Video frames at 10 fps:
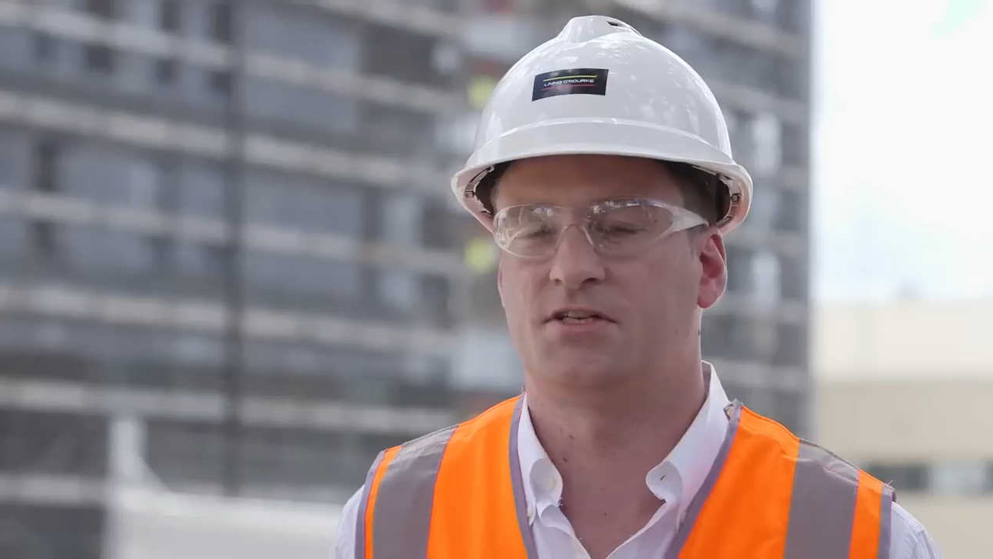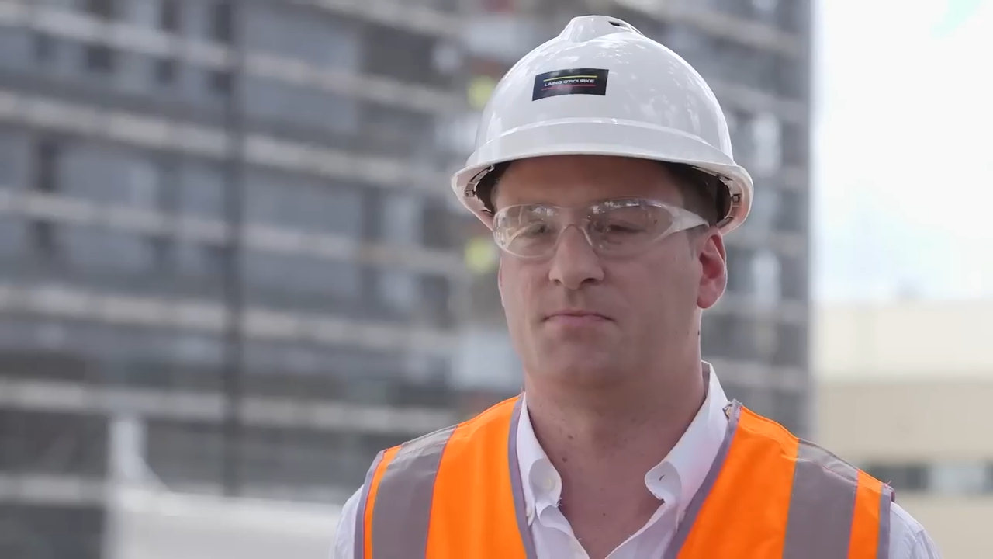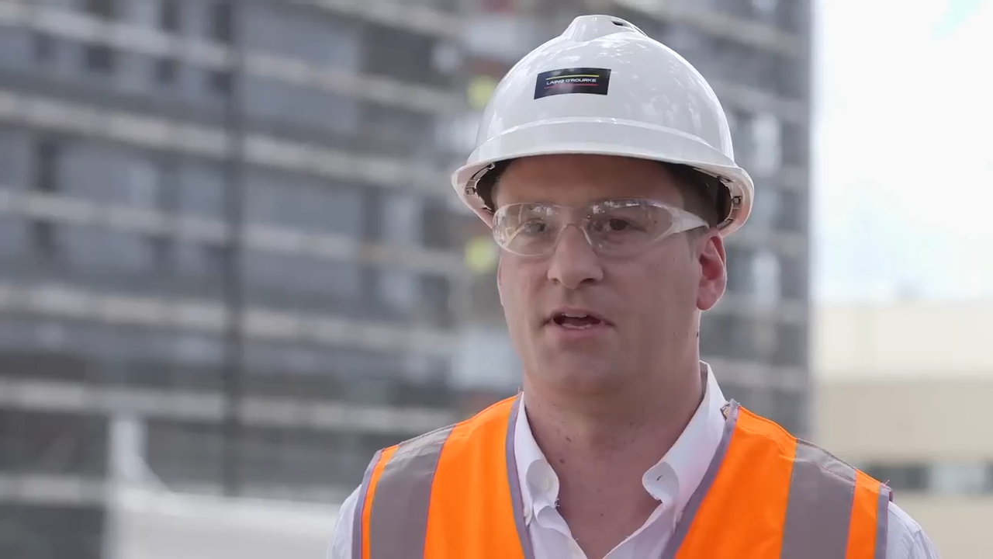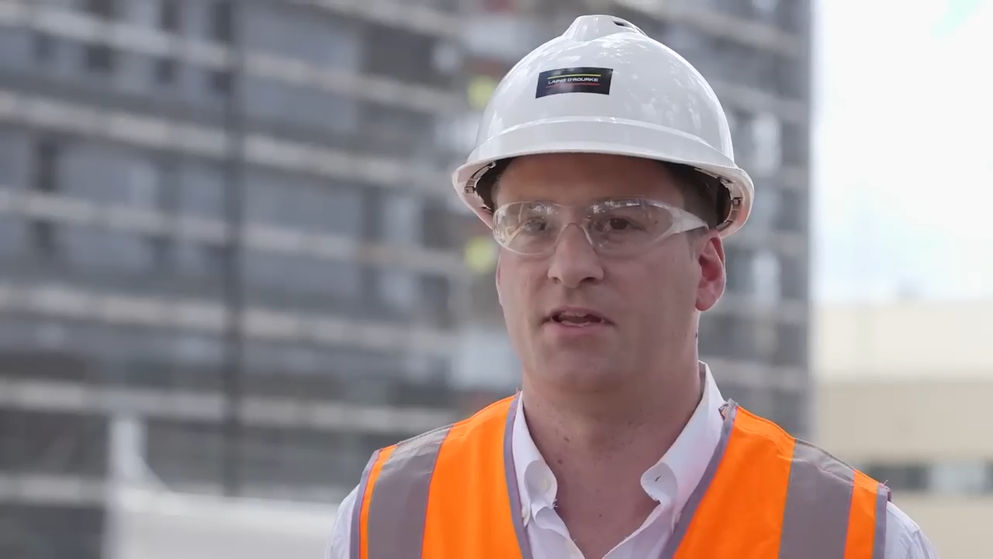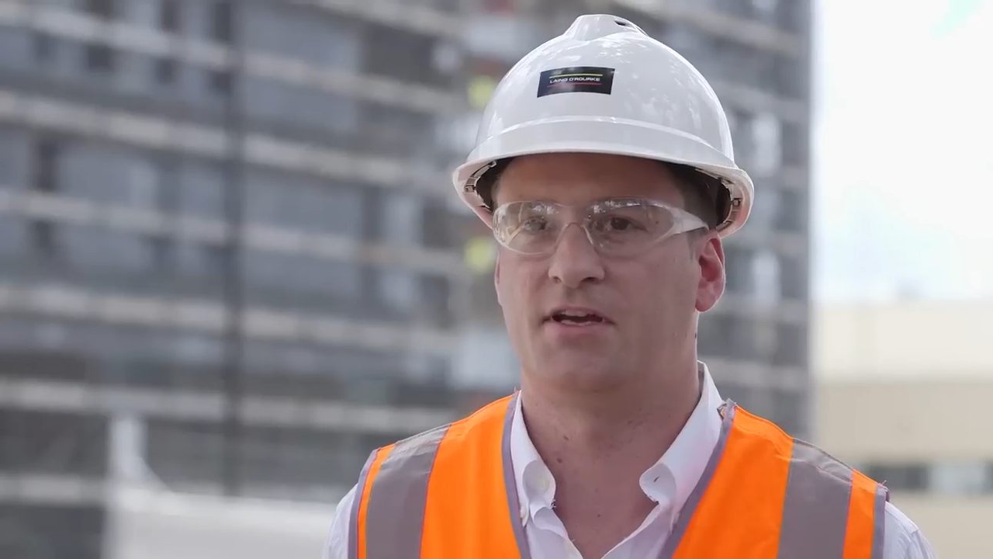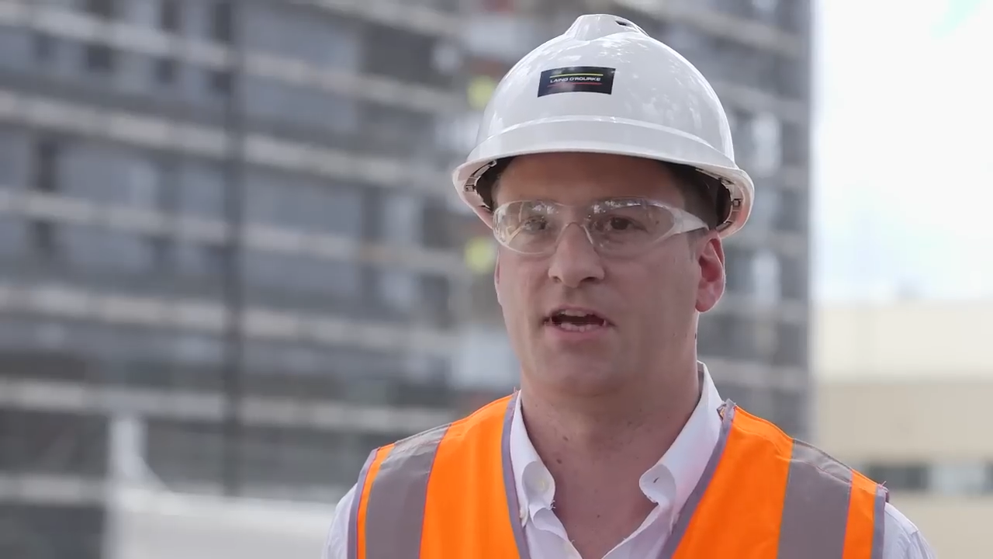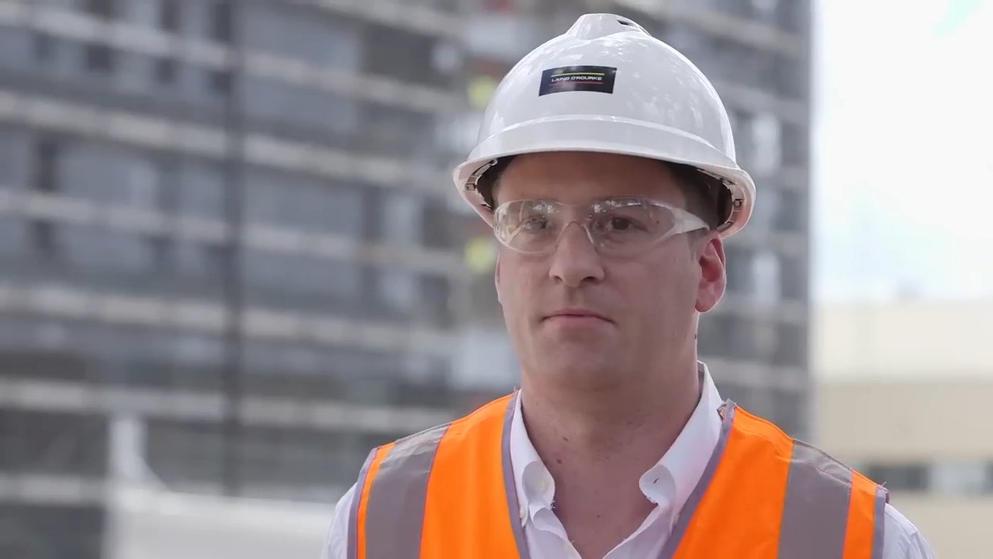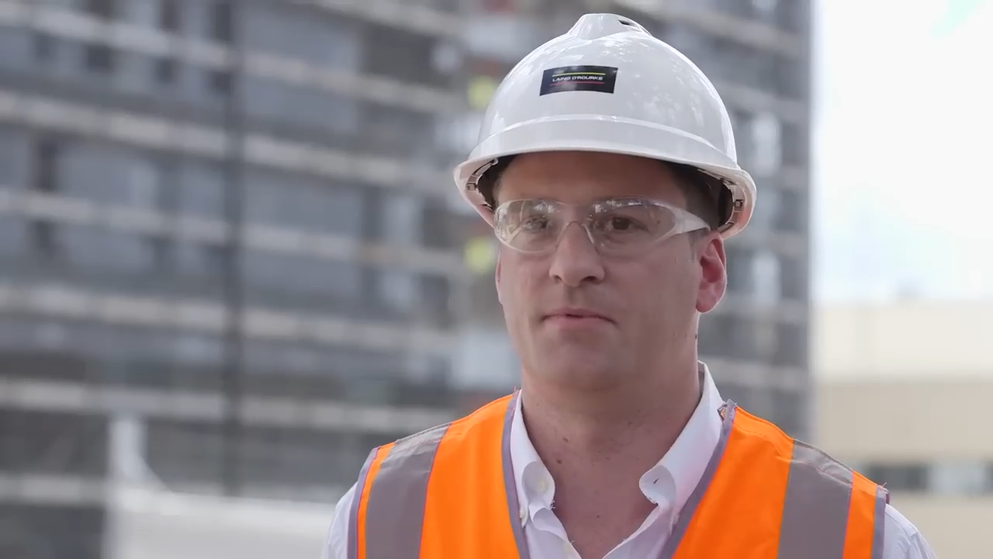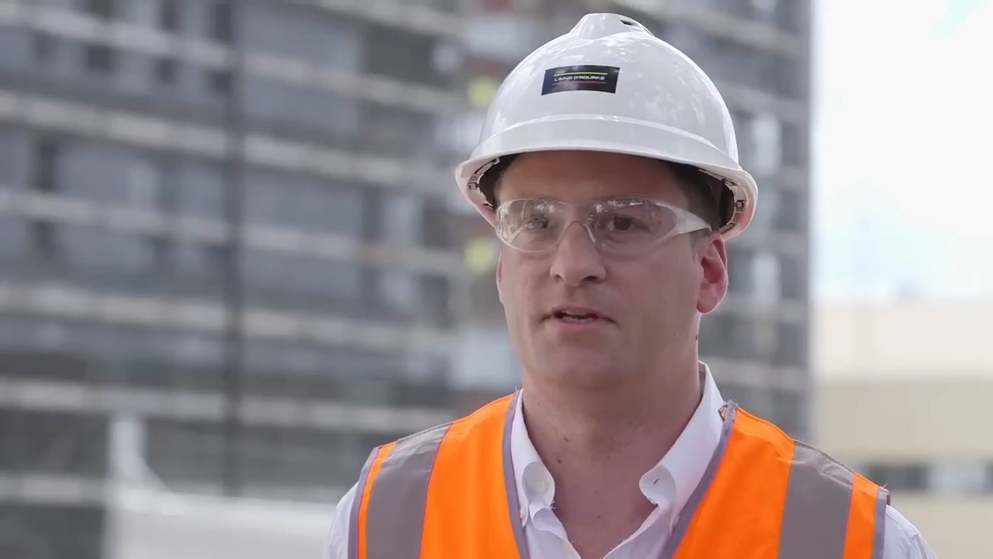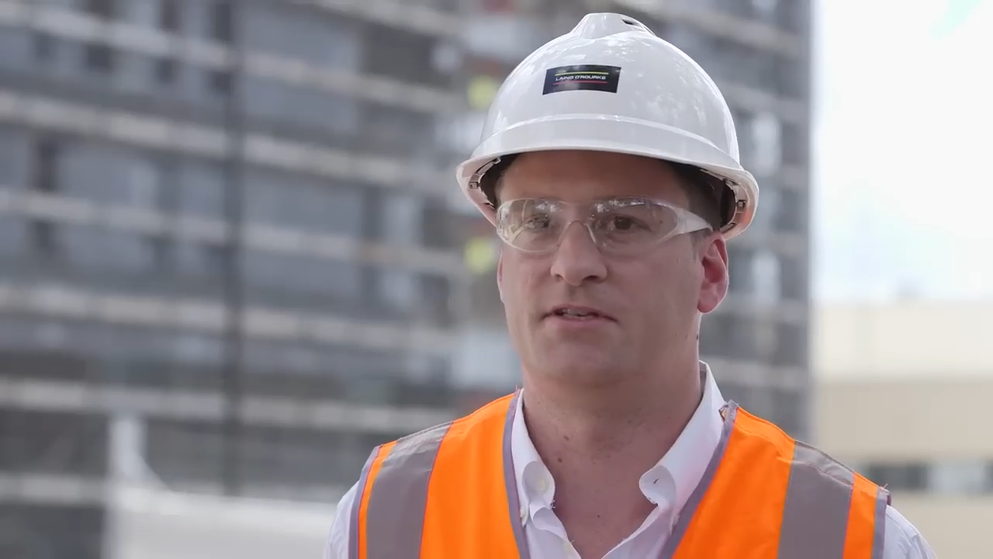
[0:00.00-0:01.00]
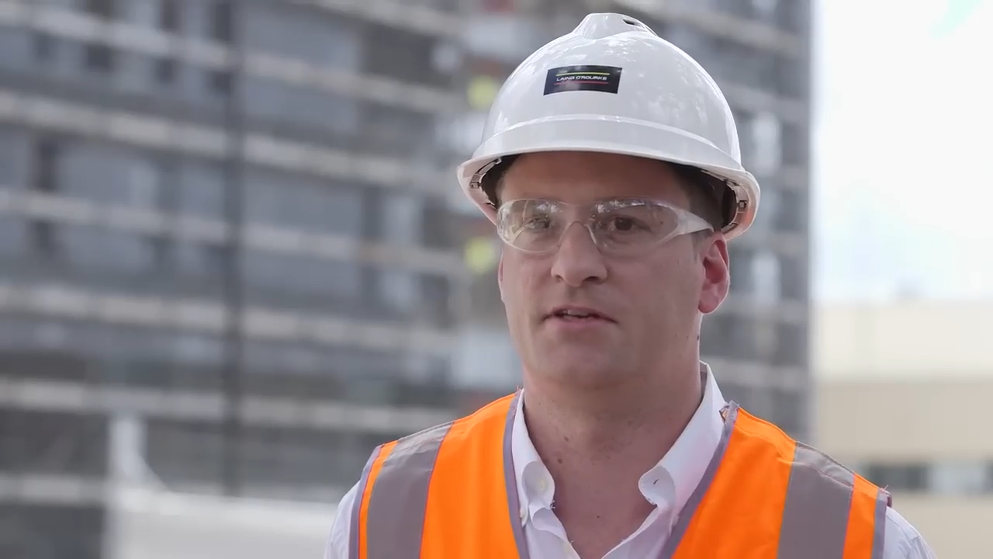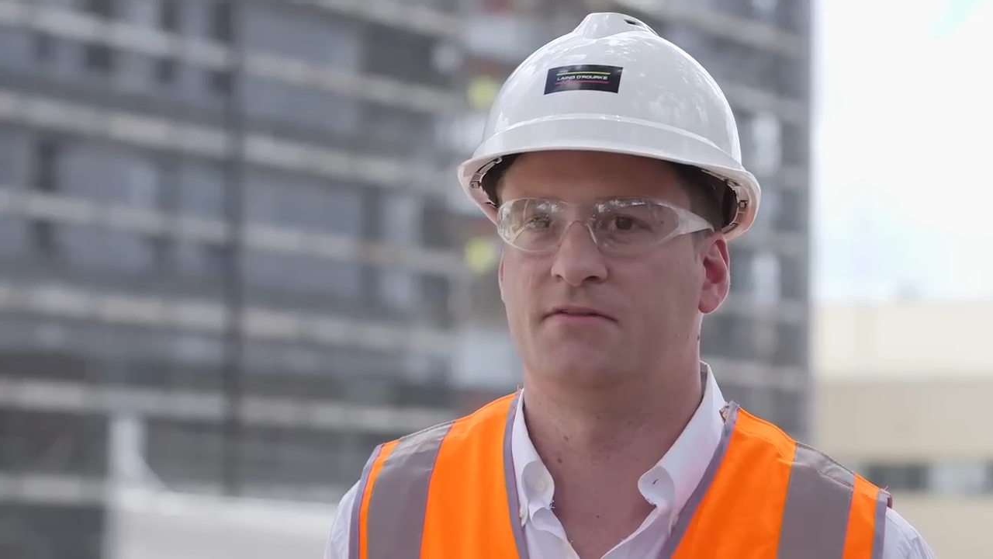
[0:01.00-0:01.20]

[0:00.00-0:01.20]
expand the capability